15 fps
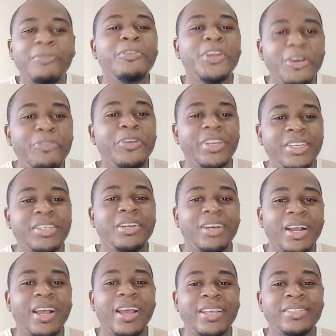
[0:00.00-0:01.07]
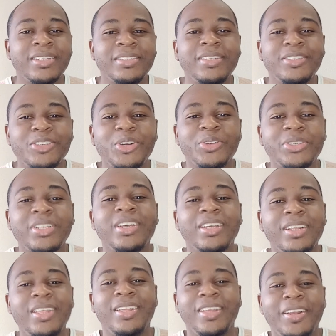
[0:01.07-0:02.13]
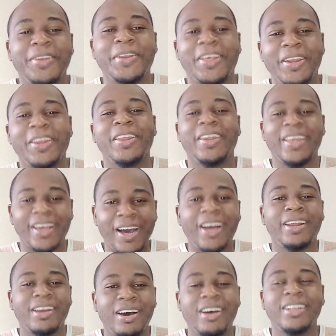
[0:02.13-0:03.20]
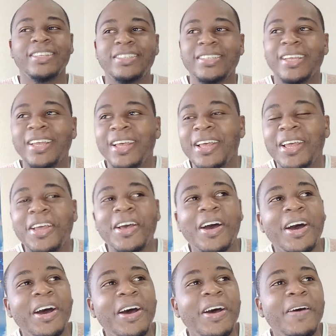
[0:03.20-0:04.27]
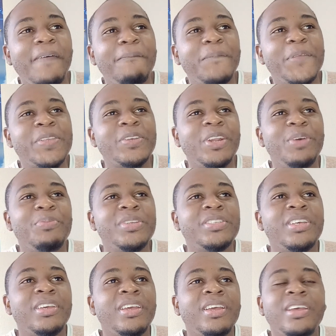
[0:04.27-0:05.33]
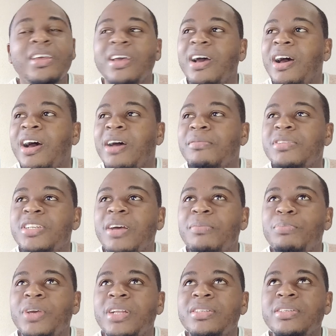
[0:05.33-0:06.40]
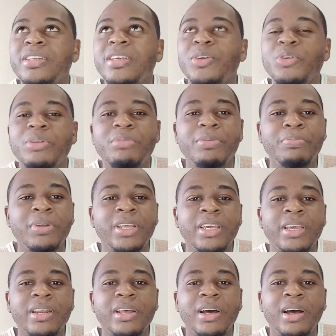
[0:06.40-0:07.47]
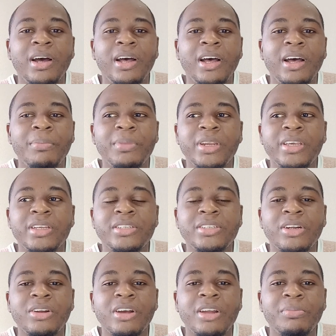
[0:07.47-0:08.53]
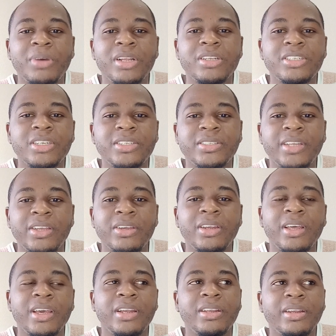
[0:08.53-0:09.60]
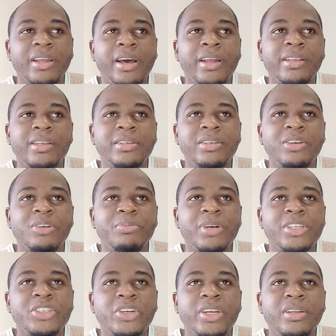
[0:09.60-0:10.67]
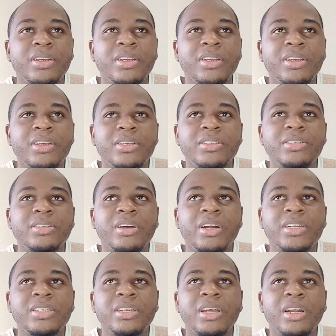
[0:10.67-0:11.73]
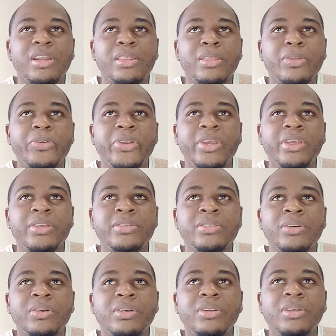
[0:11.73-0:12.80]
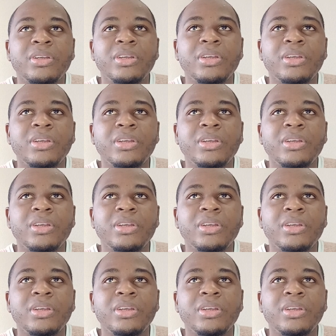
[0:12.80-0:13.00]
video finishing, you know, guys. This is just the add-ons. So let me see. Champions League will be played later on. Manchester United, Atletico Madrid, starting at 3. So